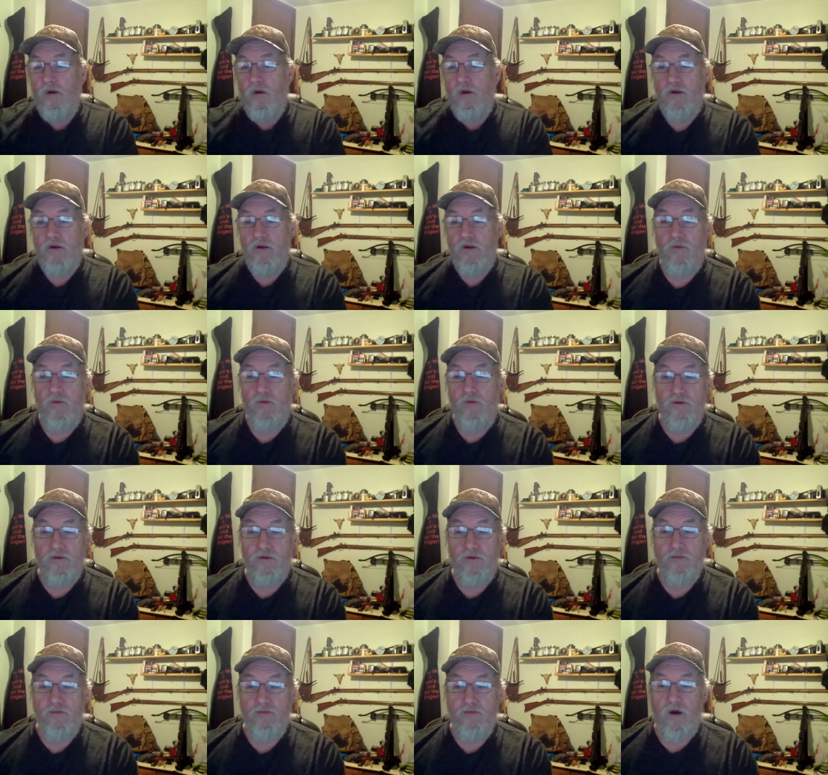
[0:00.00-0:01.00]
He wouldn't
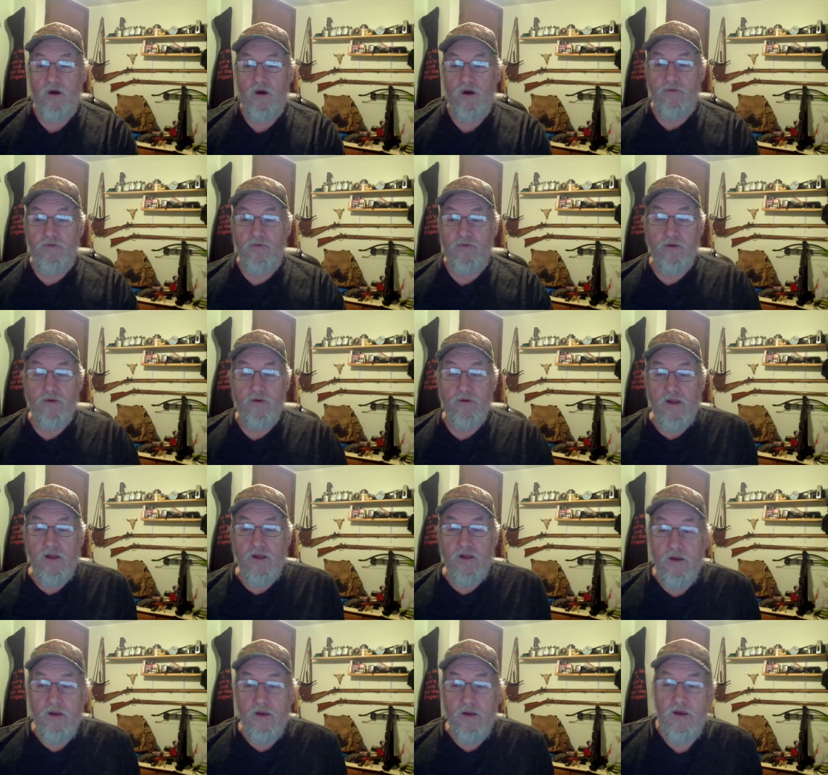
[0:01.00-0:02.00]
take my offer, and
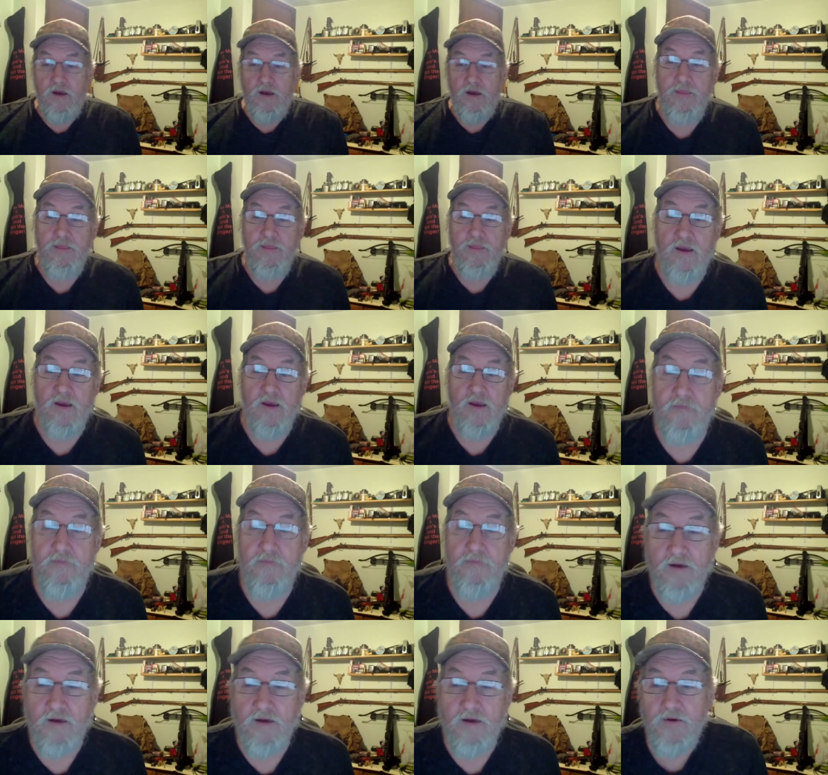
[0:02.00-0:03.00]
I think
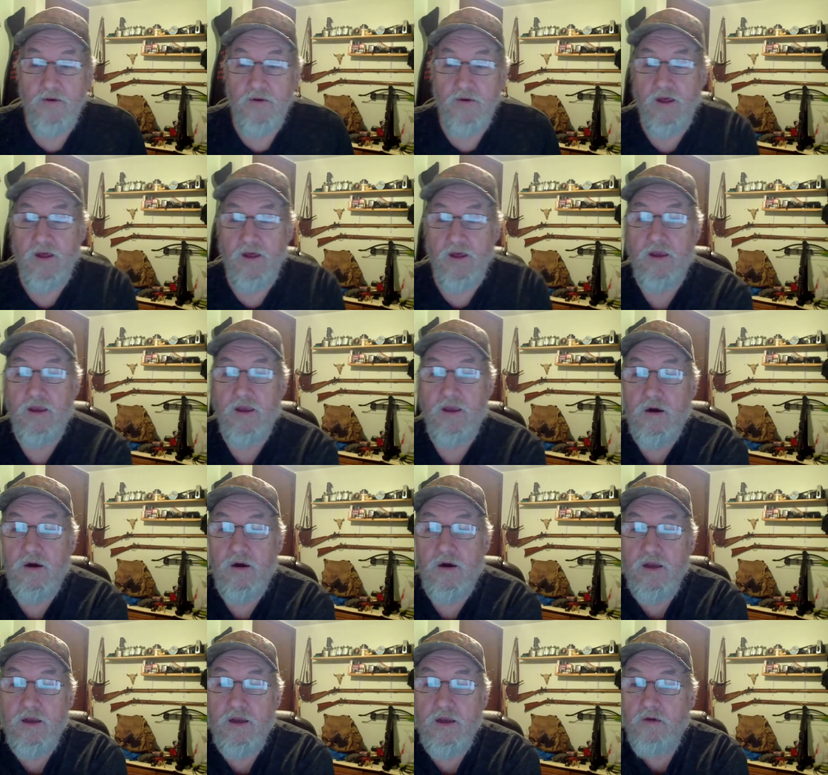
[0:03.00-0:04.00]
I feel that
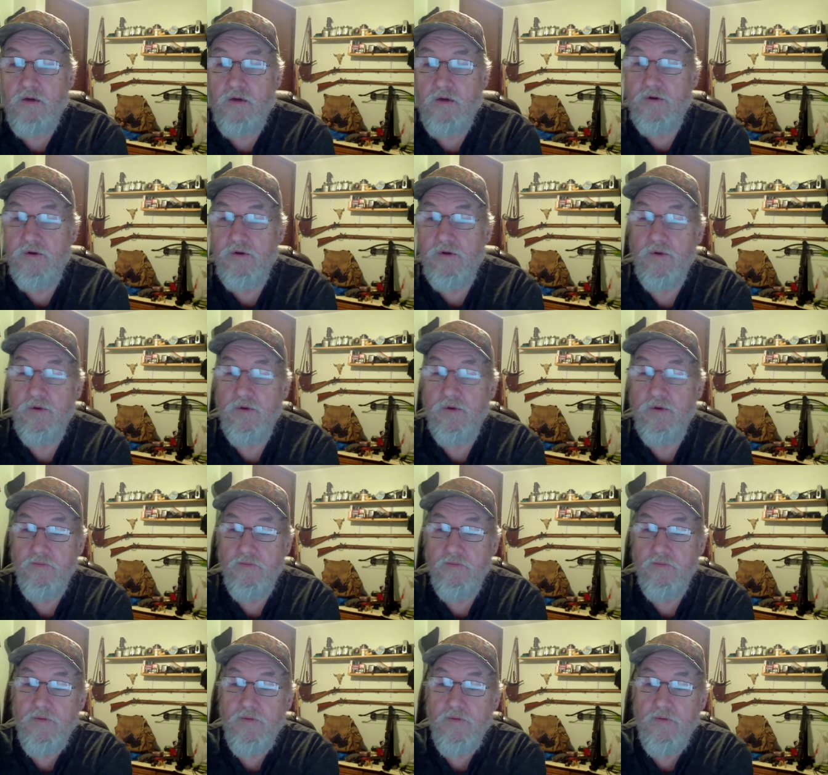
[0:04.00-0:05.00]
I offered him a
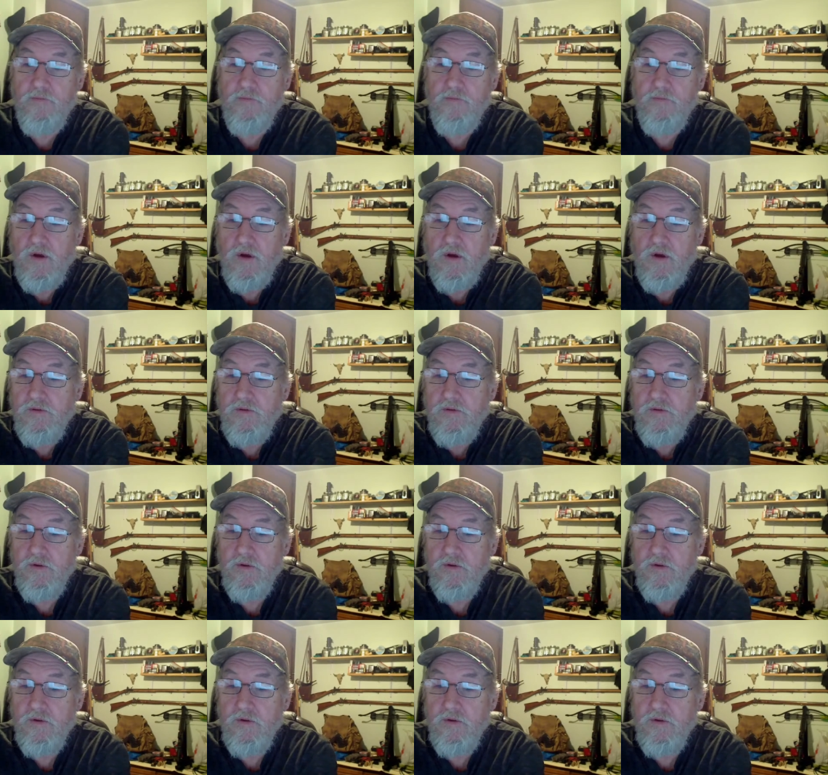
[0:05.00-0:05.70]
fair price,